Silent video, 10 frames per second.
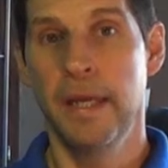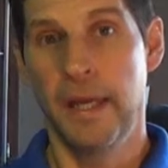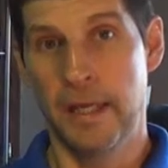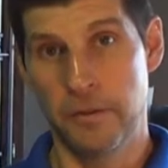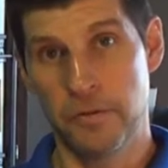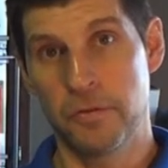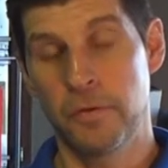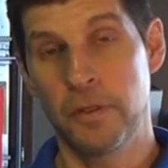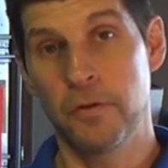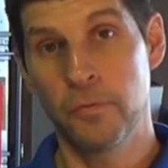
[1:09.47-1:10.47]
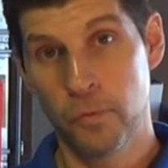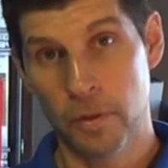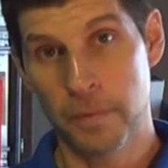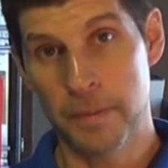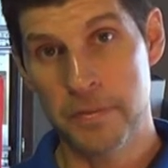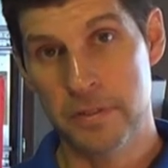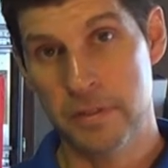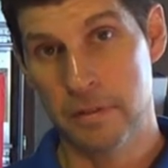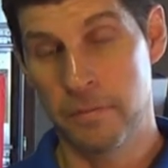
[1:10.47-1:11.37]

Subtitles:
and you're doing good warm-ups